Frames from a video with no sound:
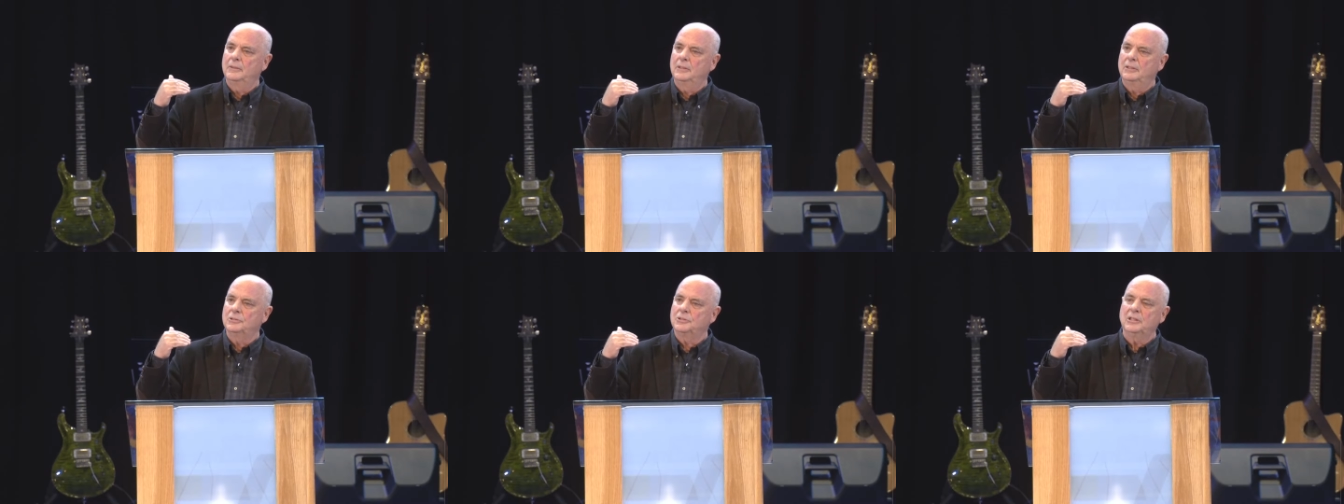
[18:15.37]

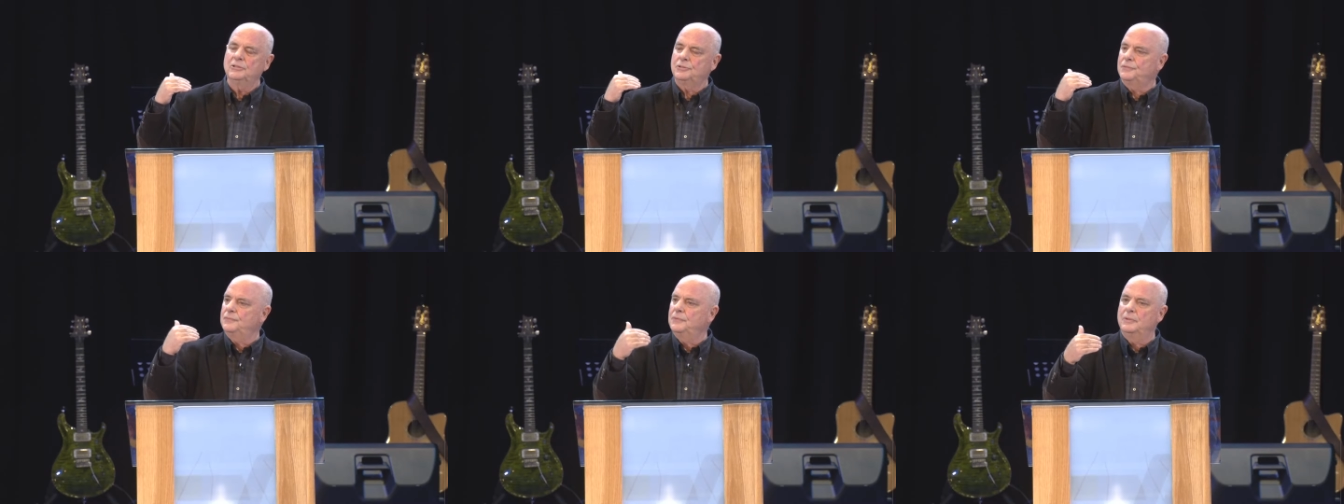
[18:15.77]
his,
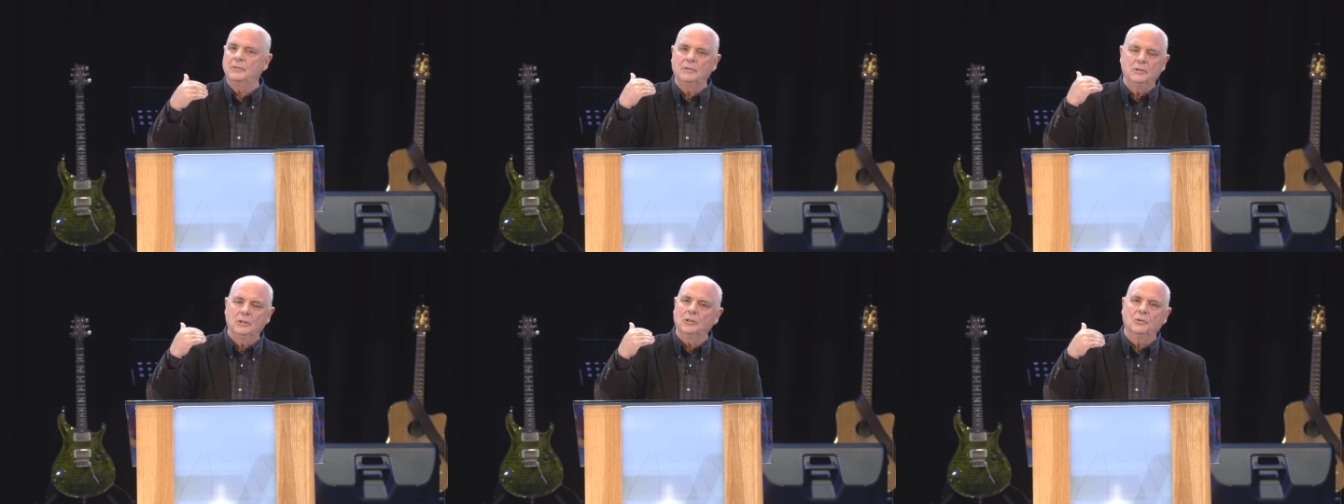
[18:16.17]
his,
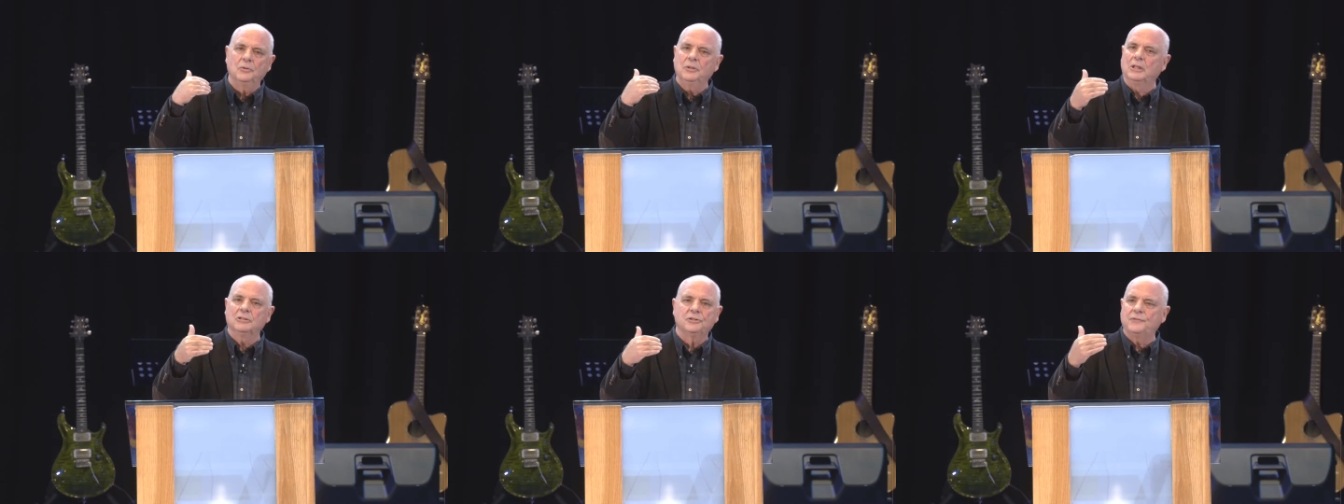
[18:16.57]

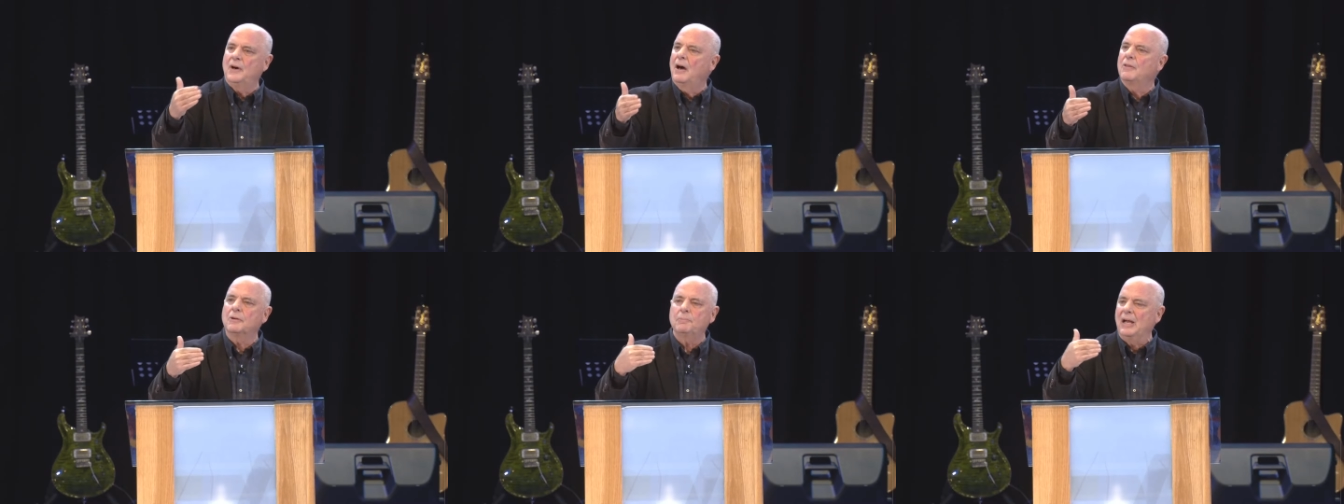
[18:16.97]
Hanun's
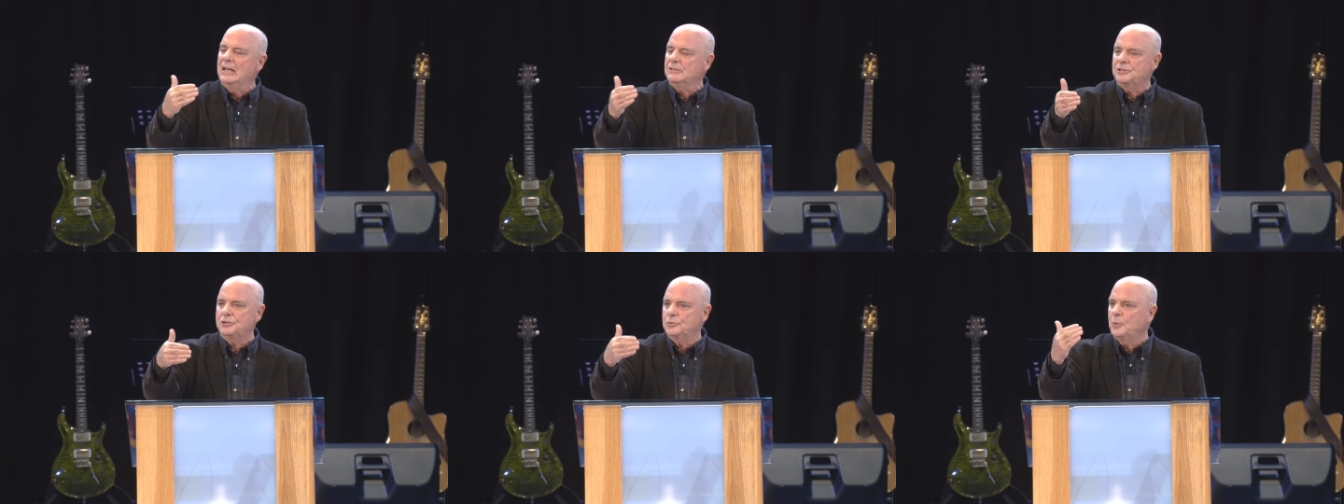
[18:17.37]
father
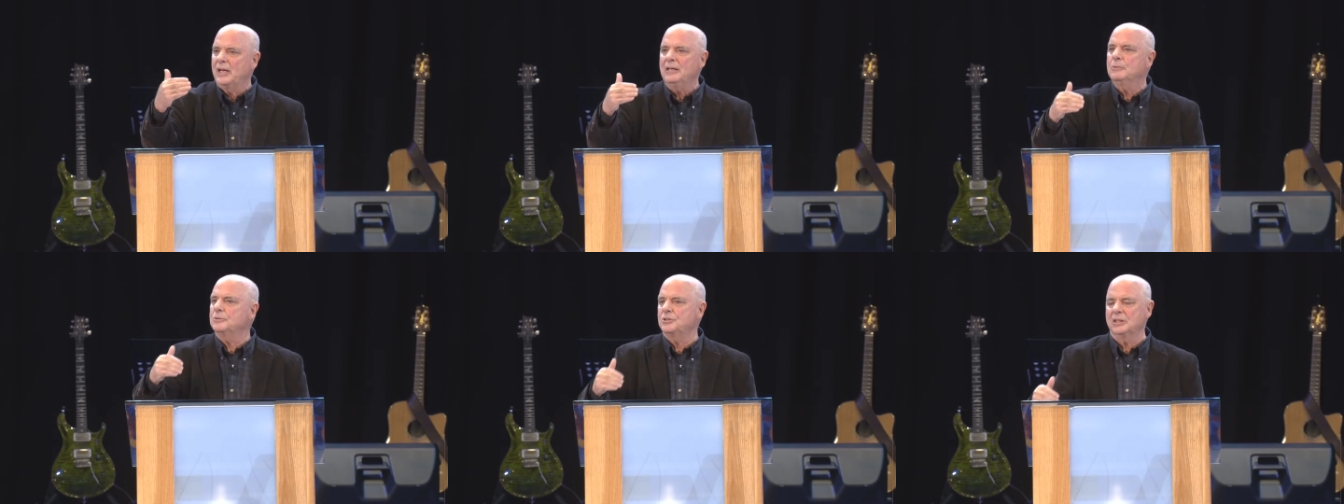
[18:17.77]
passes away,
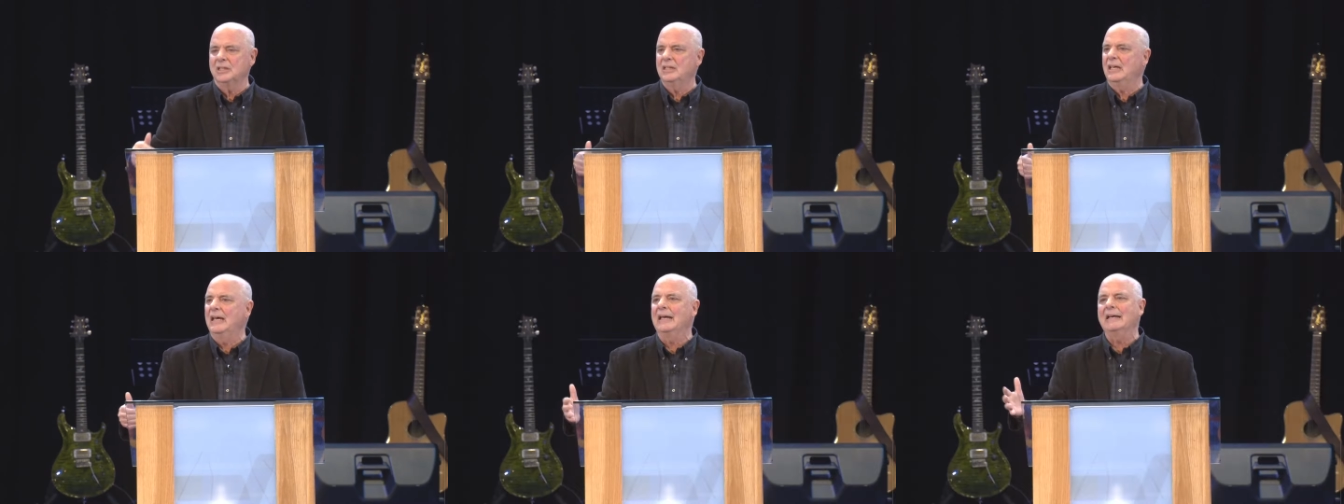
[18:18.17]
he was the
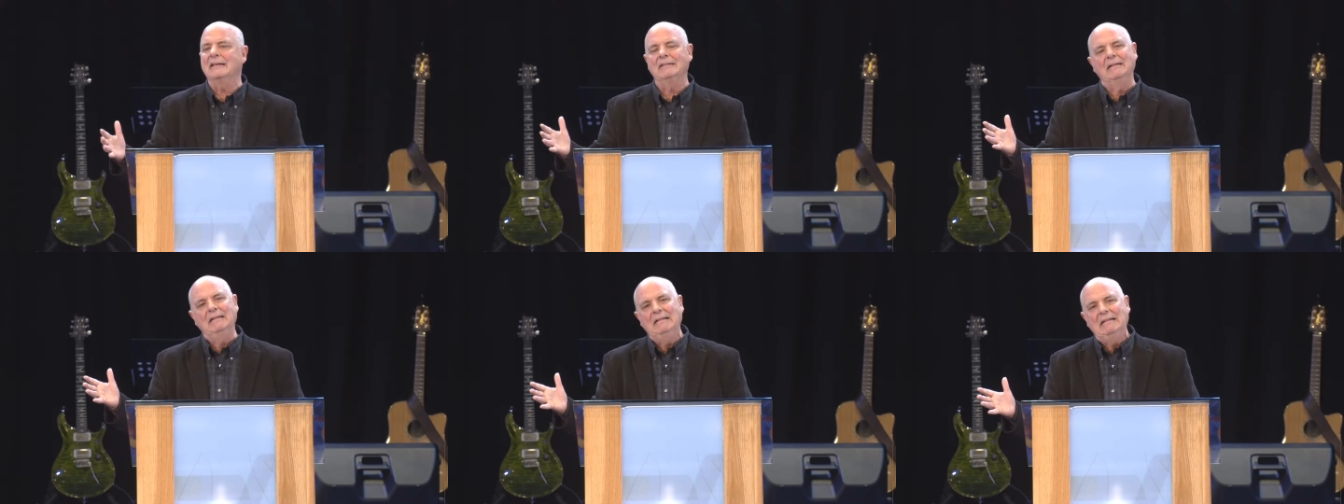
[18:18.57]
king, and